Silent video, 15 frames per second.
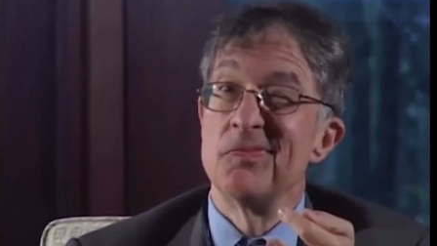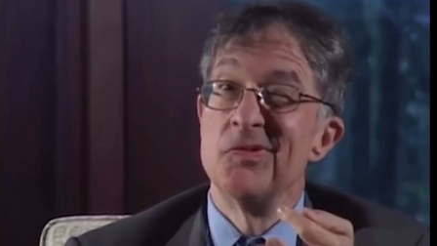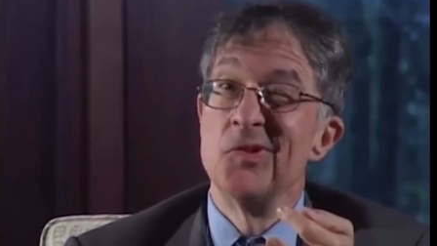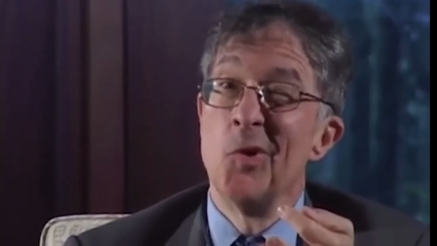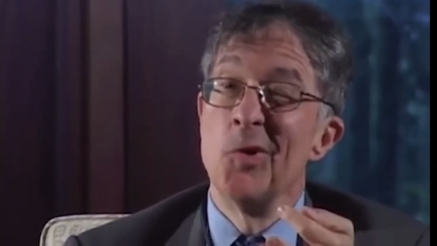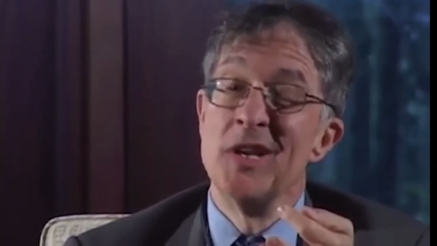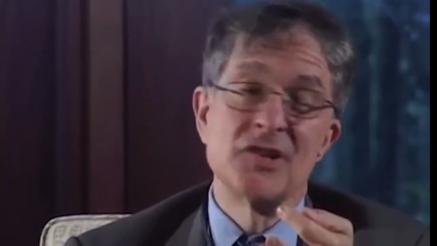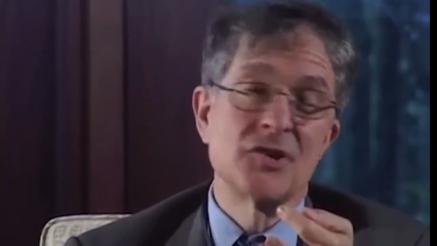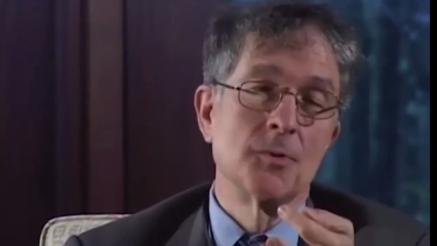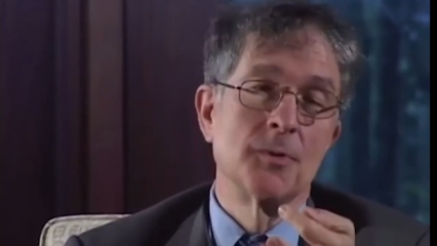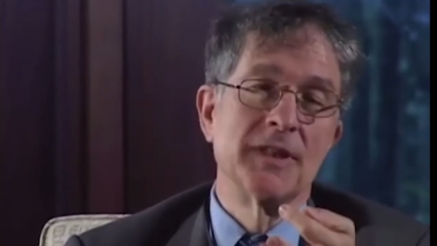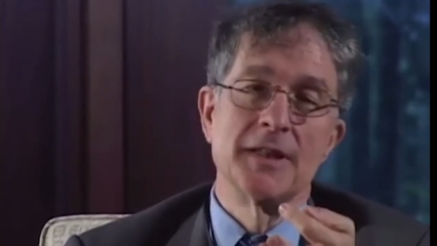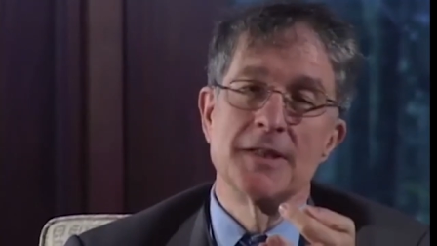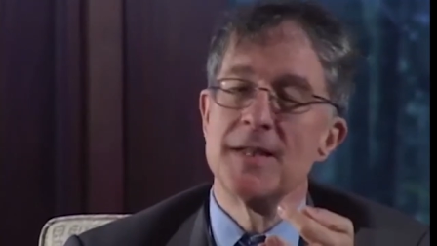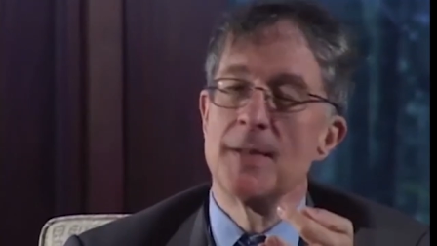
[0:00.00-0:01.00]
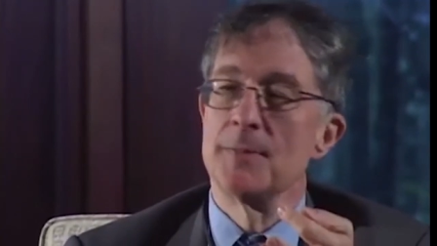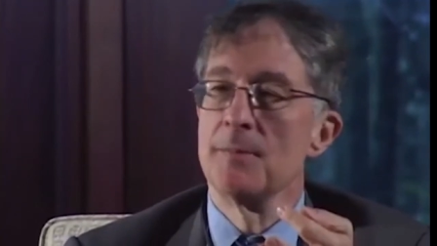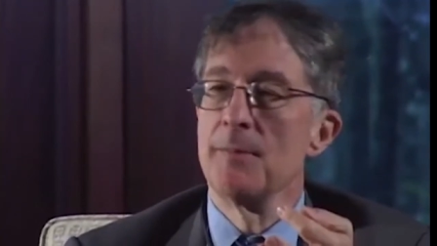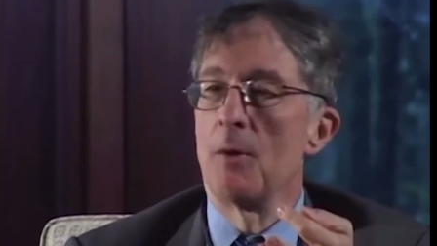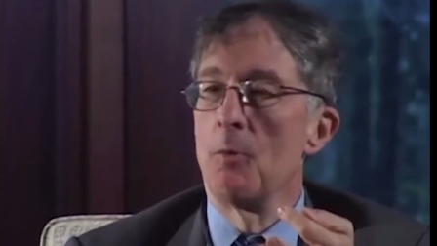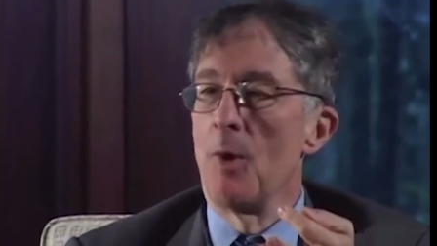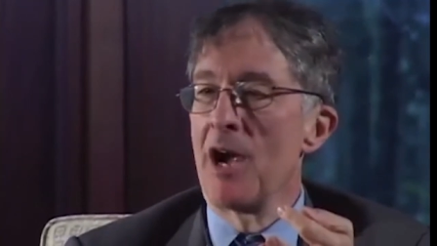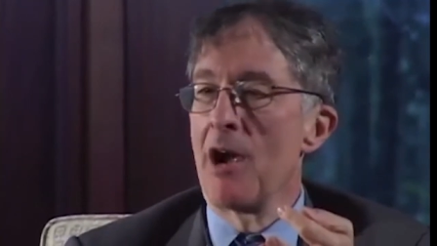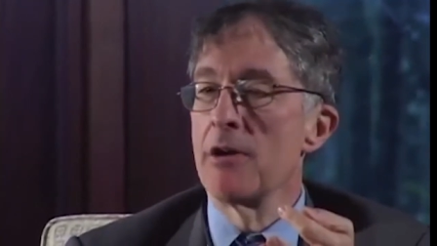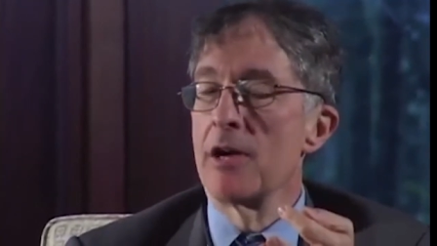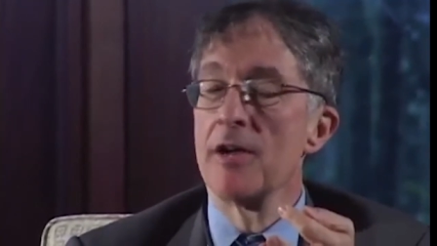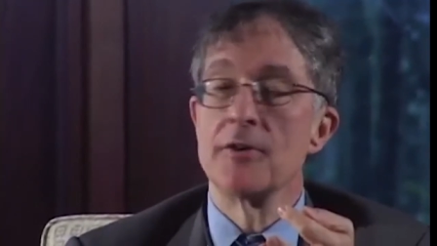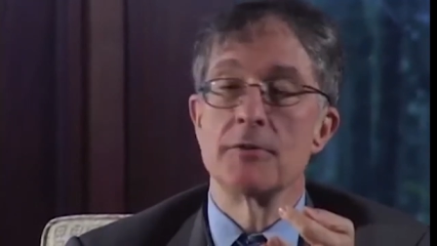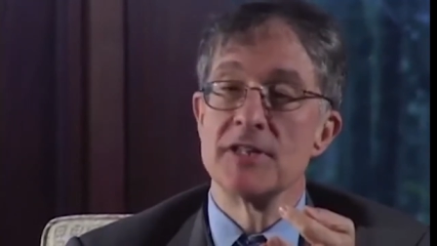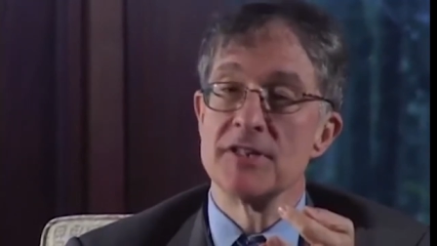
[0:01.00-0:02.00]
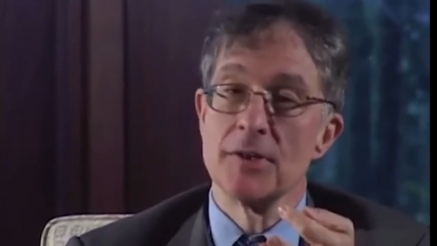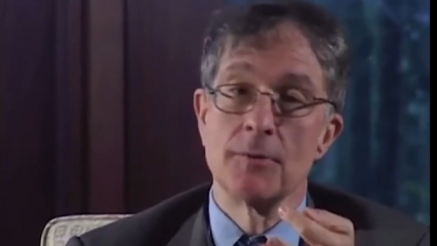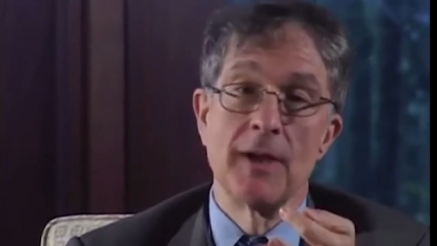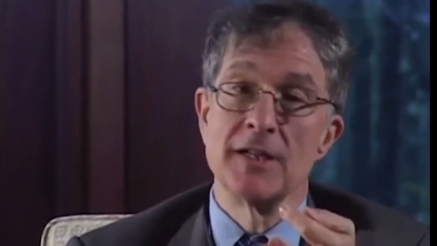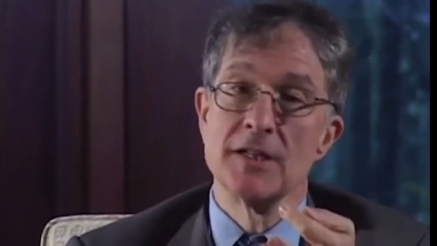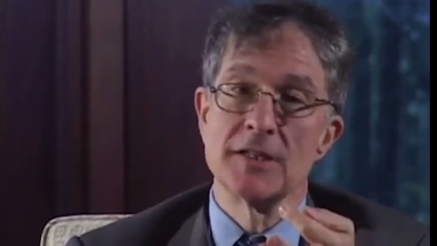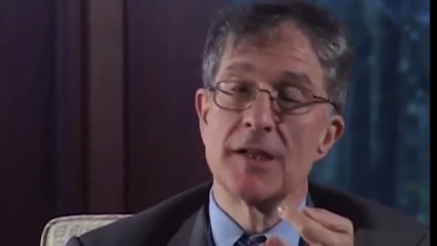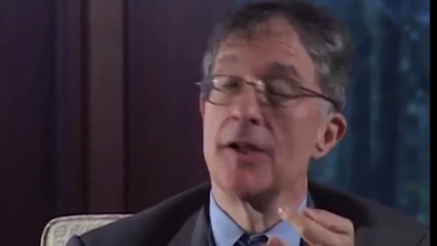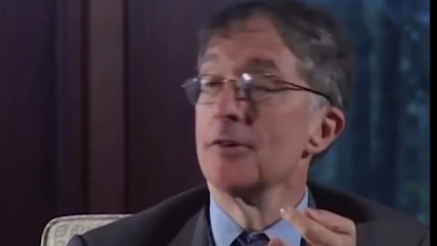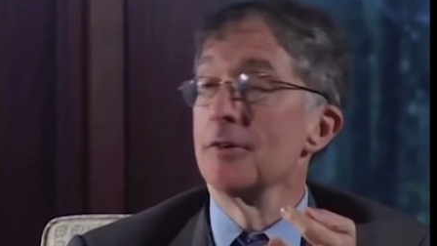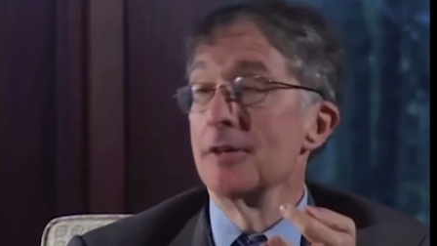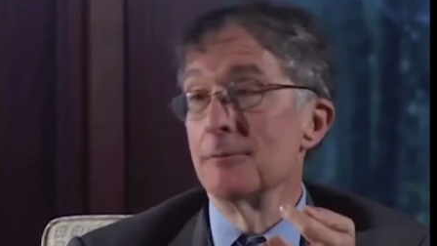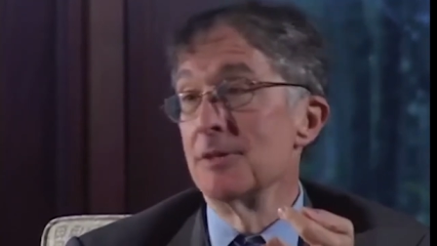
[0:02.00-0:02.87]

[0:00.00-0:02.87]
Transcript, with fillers: no history except about why our country is the greatest country,